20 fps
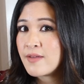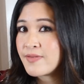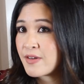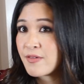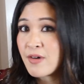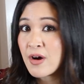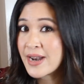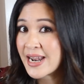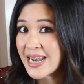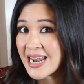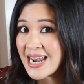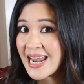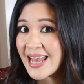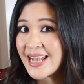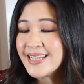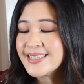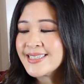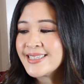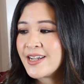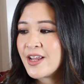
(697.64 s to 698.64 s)
there aren't any
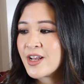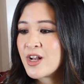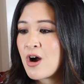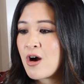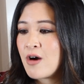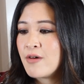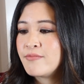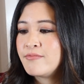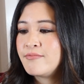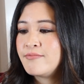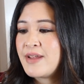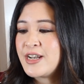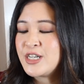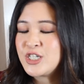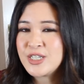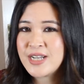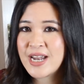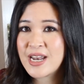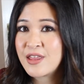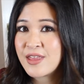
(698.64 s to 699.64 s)
links and I can't
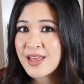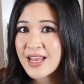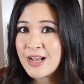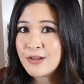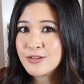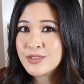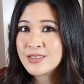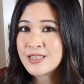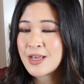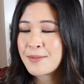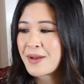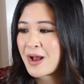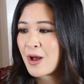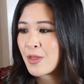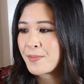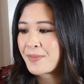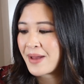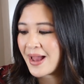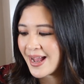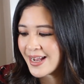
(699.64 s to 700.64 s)
mention anything else about
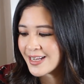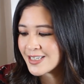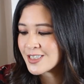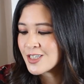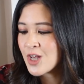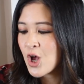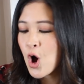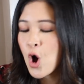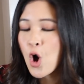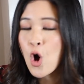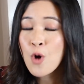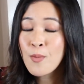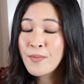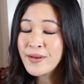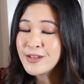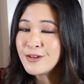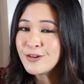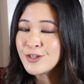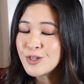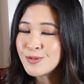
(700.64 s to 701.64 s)
the bags on my
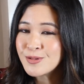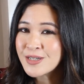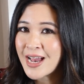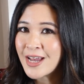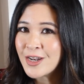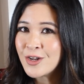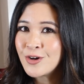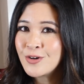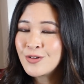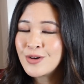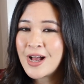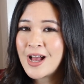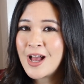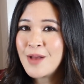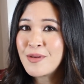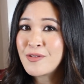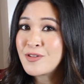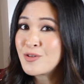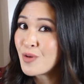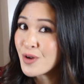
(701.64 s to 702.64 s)
YouTube channel.
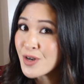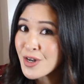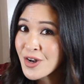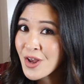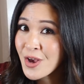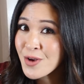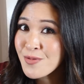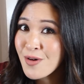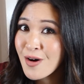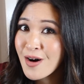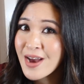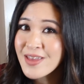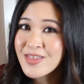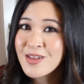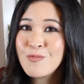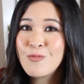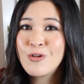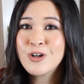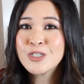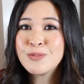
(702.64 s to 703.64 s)
If you want to know why,
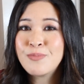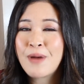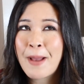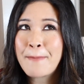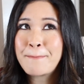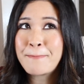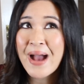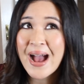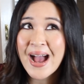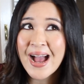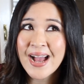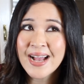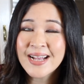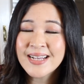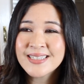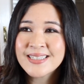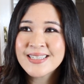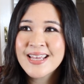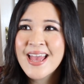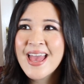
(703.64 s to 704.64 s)
then watch my
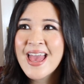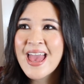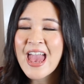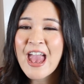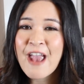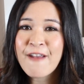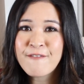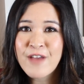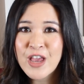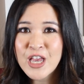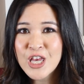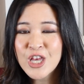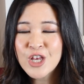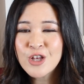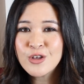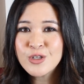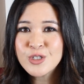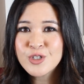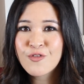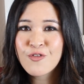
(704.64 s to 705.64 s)
bags,
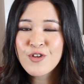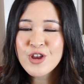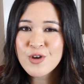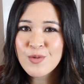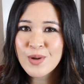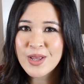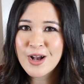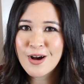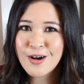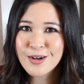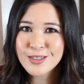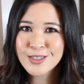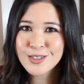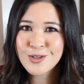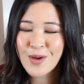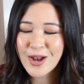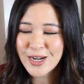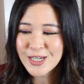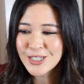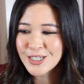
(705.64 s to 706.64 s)
FAQs, frequently asked
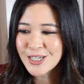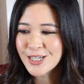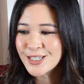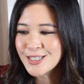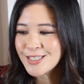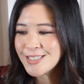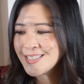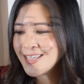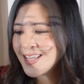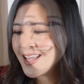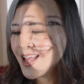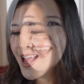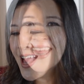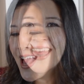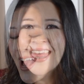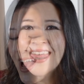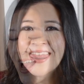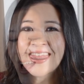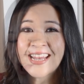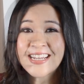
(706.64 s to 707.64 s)
questions.
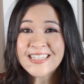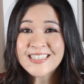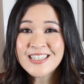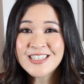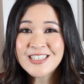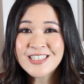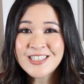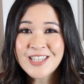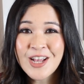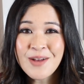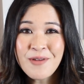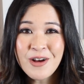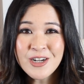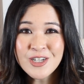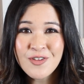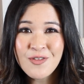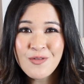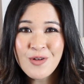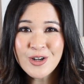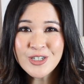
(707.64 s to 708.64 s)
Thanks so
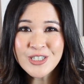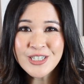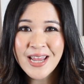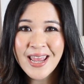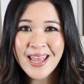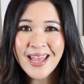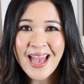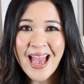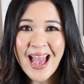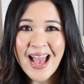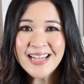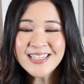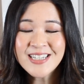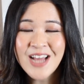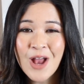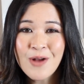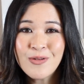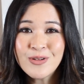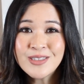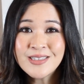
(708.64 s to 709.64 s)
much for watching, and
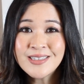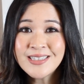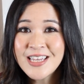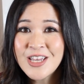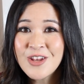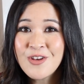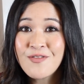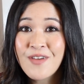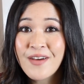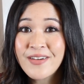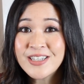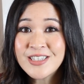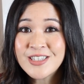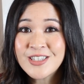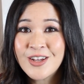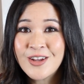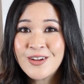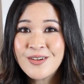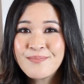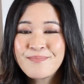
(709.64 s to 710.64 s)
I will see you very
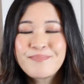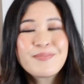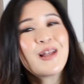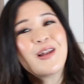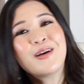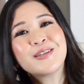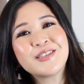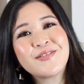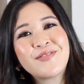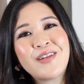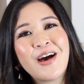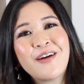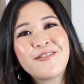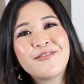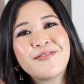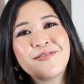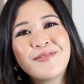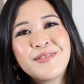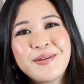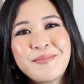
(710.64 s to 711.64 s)
soon. Lots of
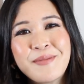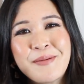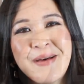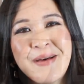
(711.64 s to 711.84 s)
love. Bye